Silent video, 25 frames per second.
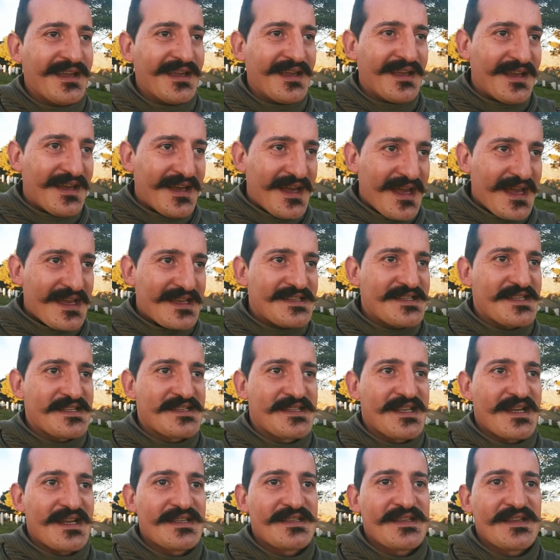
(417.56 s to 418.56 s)

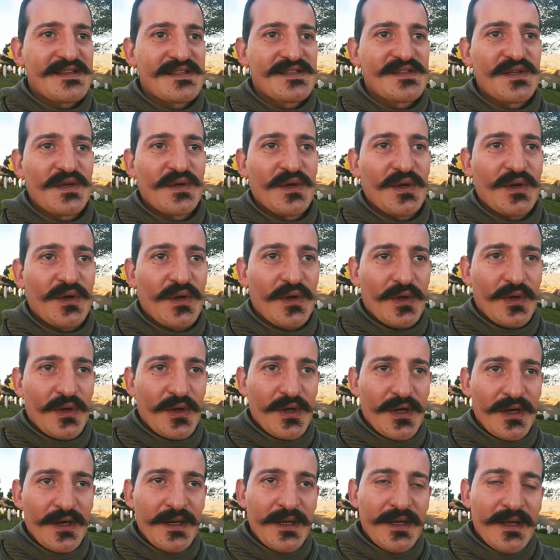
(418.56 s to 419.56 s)
exercises
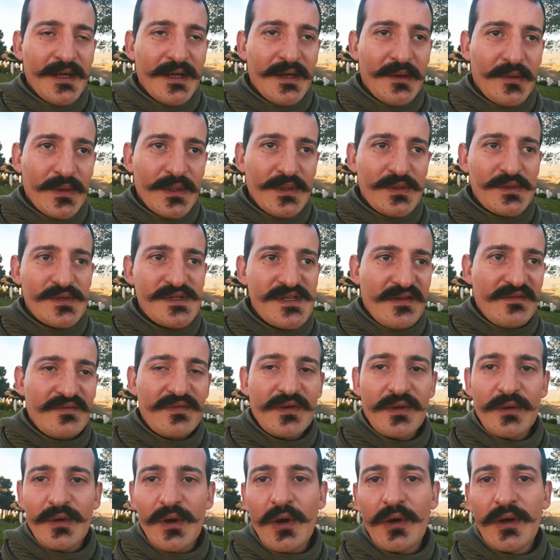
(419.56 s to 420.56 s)
or we do
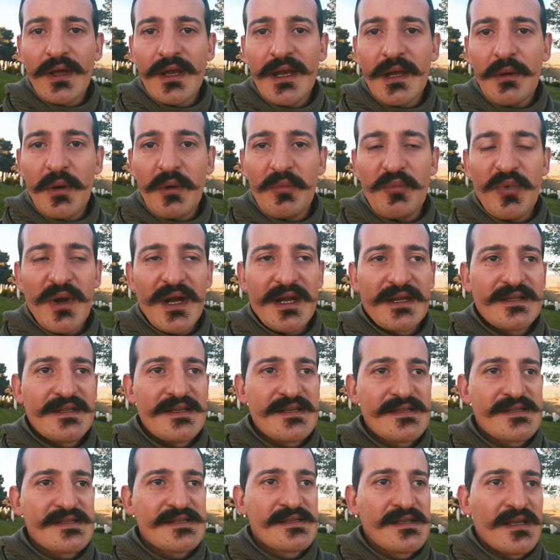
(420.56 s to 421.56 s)
something wrong in our
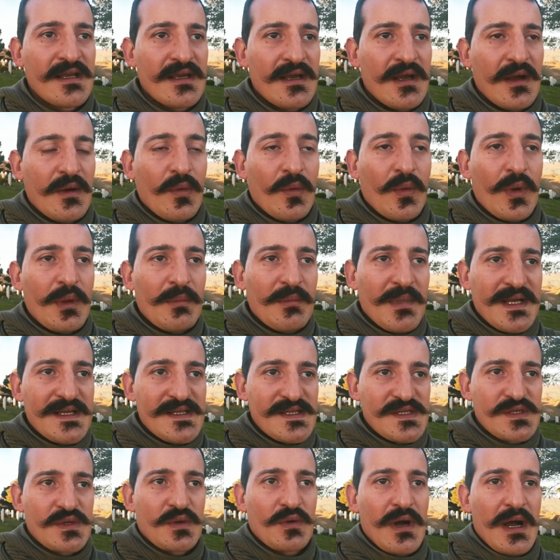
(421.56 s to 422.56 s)
practice, we might
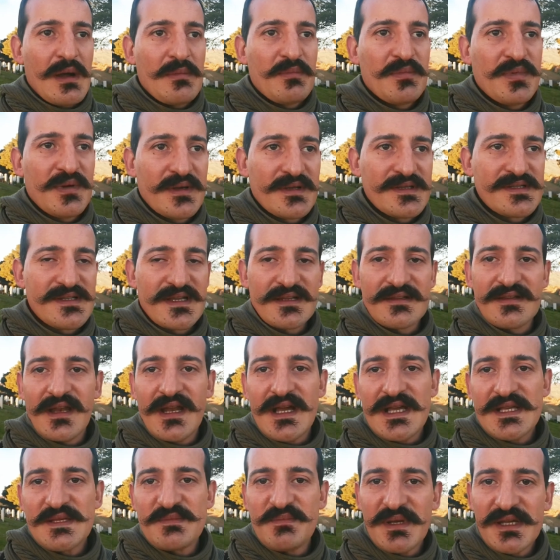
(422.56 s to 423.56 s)
screw up certain
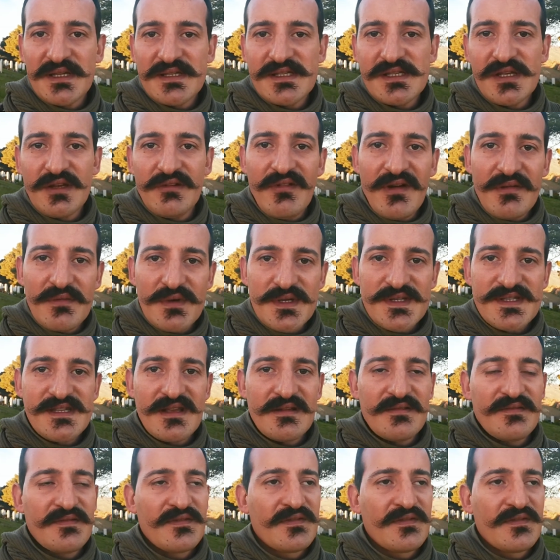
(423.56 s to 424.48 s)
aspects of ourselves.